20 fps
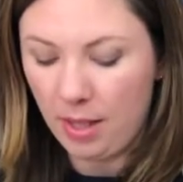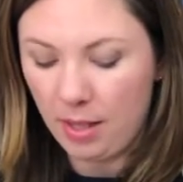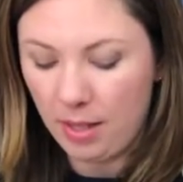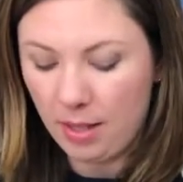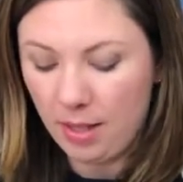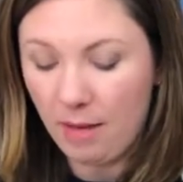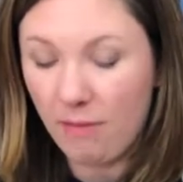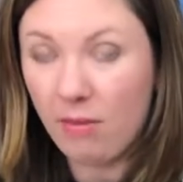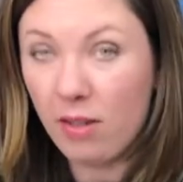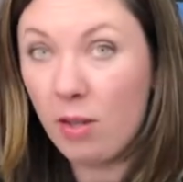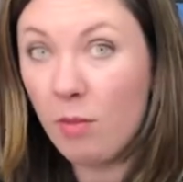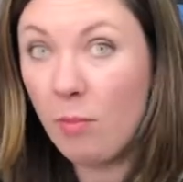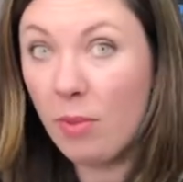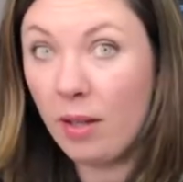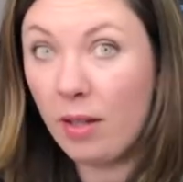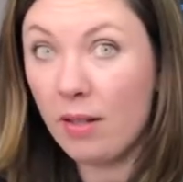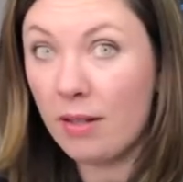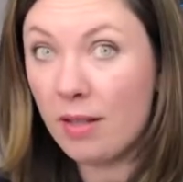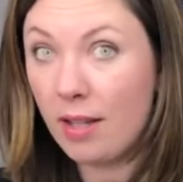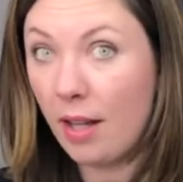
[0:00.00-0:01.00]
because if you
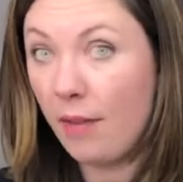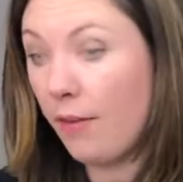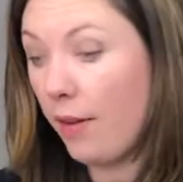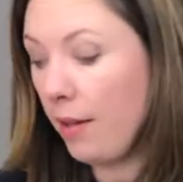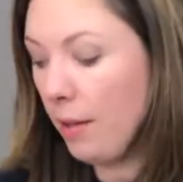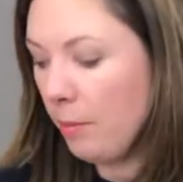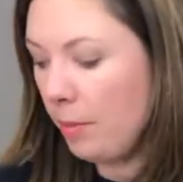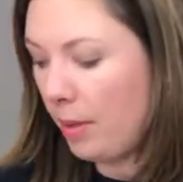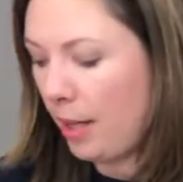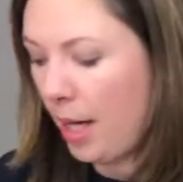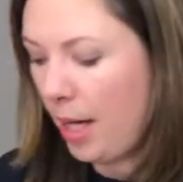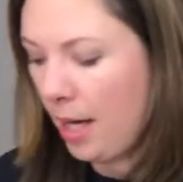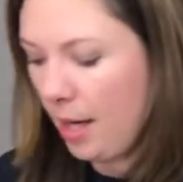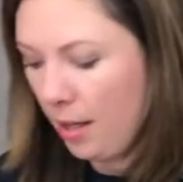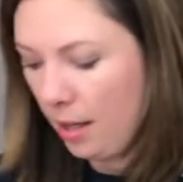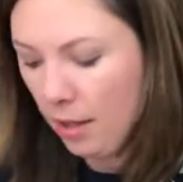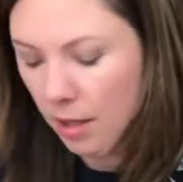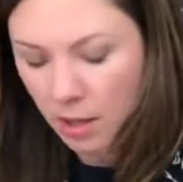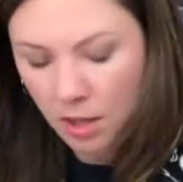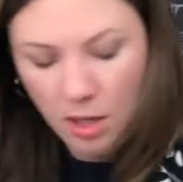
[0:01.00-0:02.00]
put yourself on a
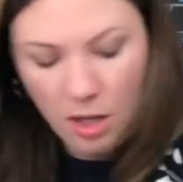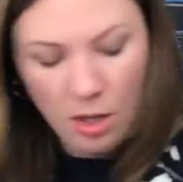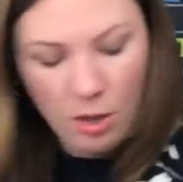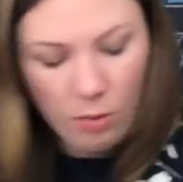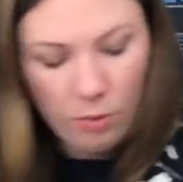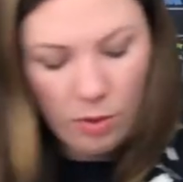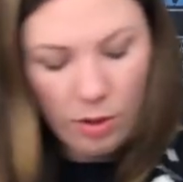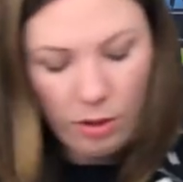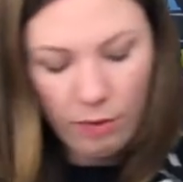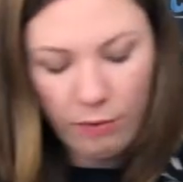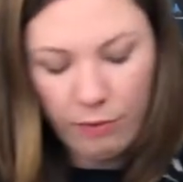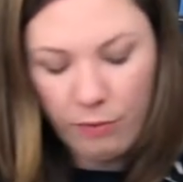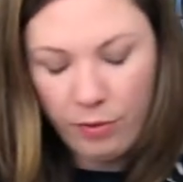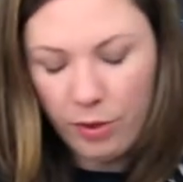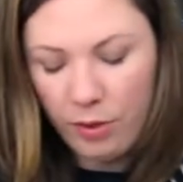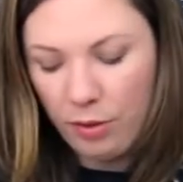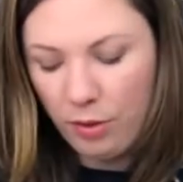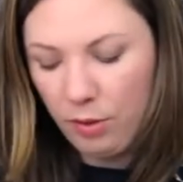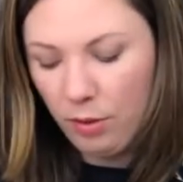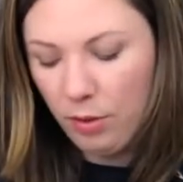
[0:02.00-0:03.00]
plan where the
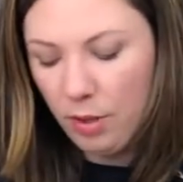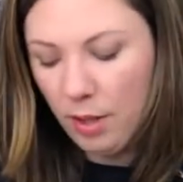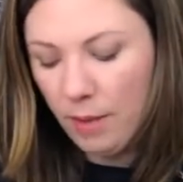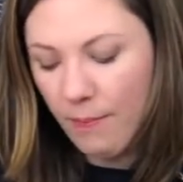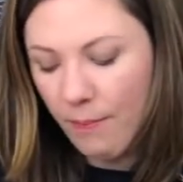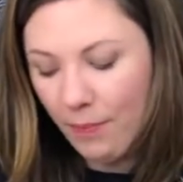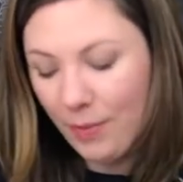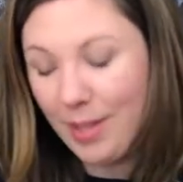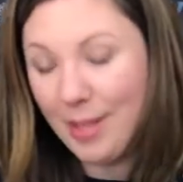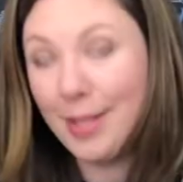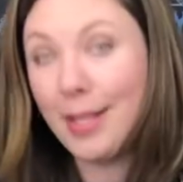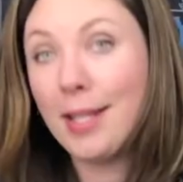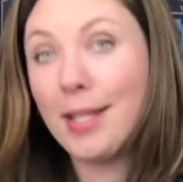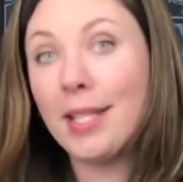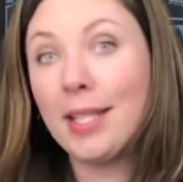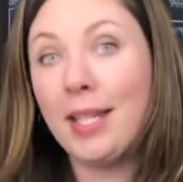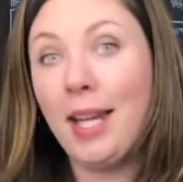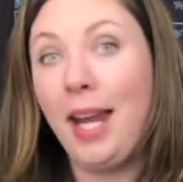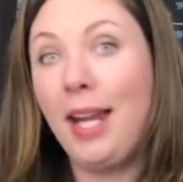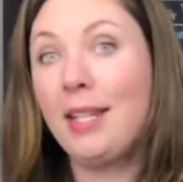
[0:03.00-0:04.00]
food
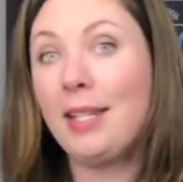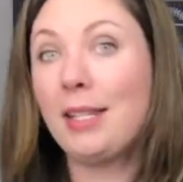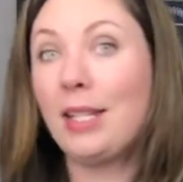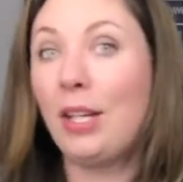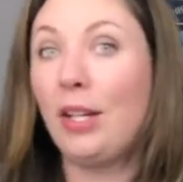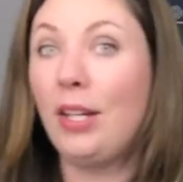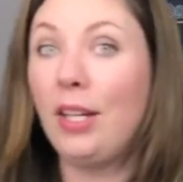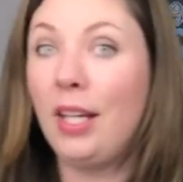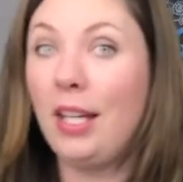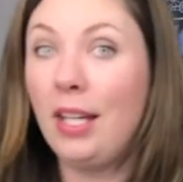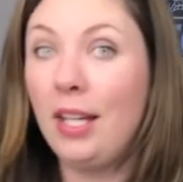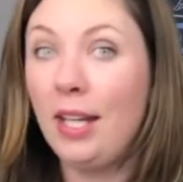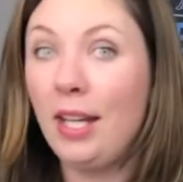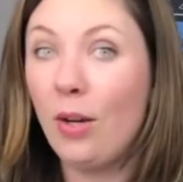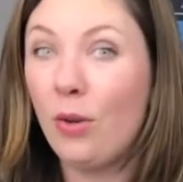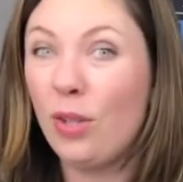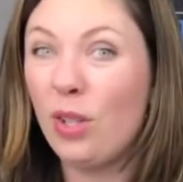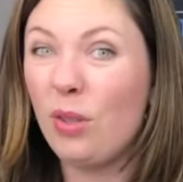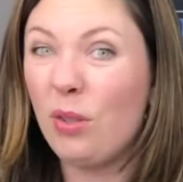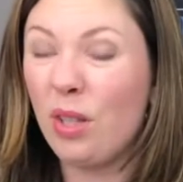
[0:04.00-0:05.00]
doesn't taste good
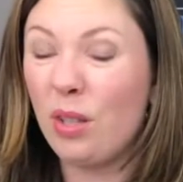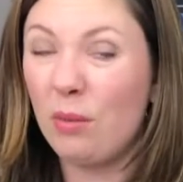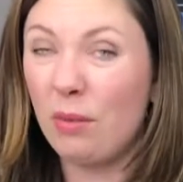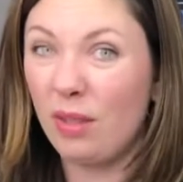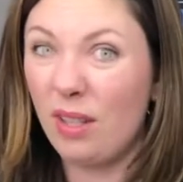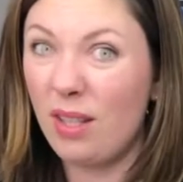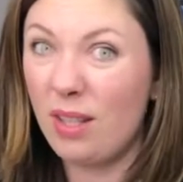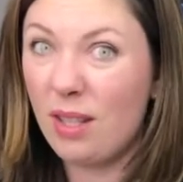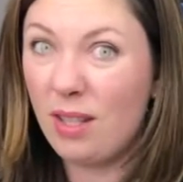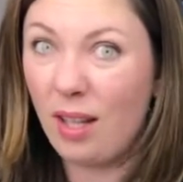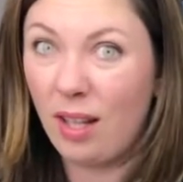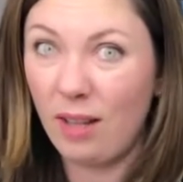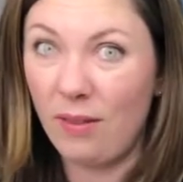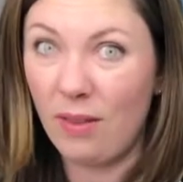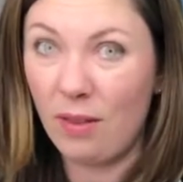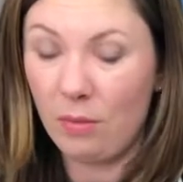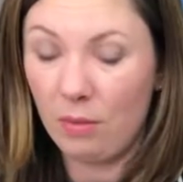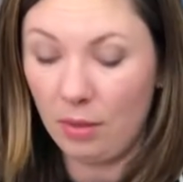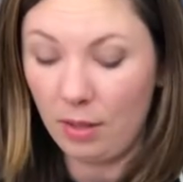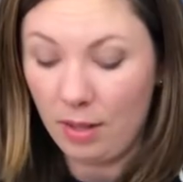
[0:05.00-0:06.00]
or you get really sick
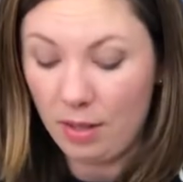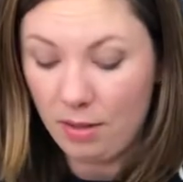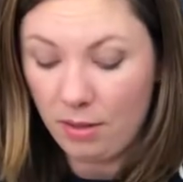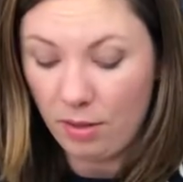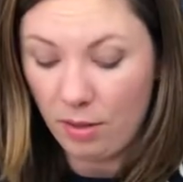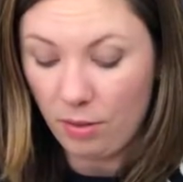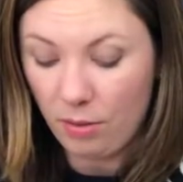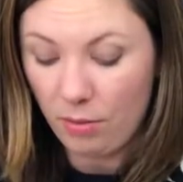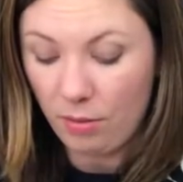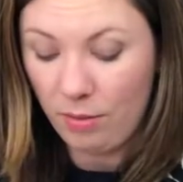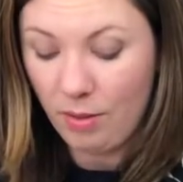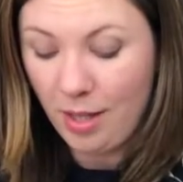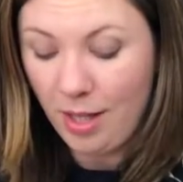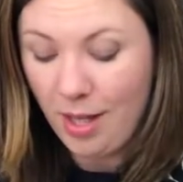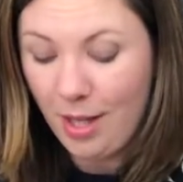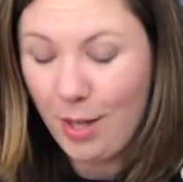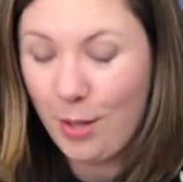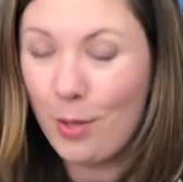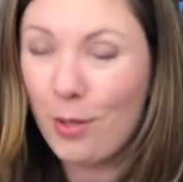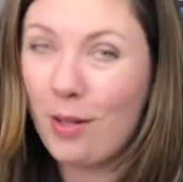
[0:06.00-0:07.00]
of it really soon,
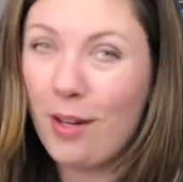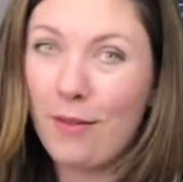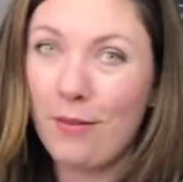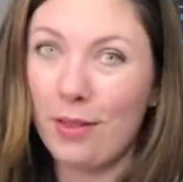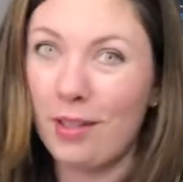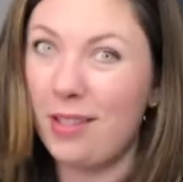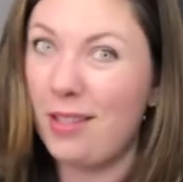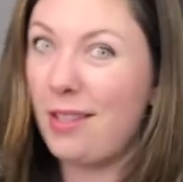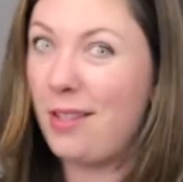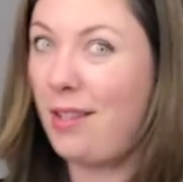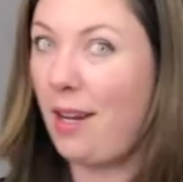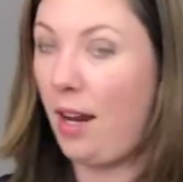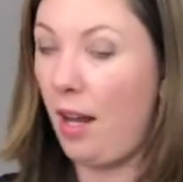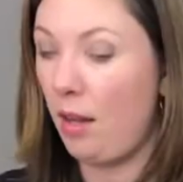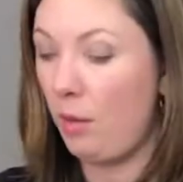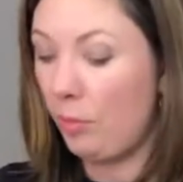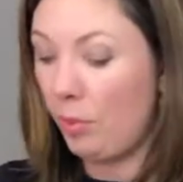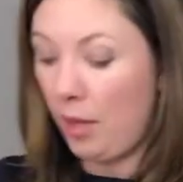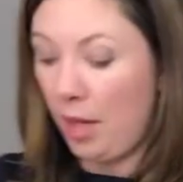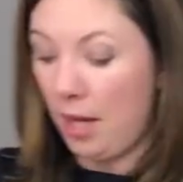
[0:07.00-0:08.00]
you're never going to stay
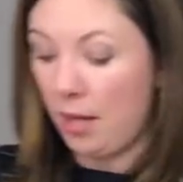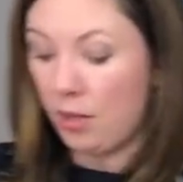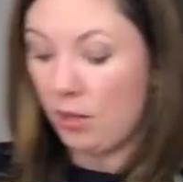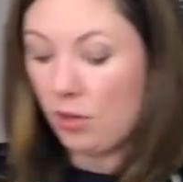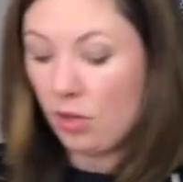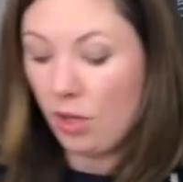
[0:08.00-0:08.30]
on the plan.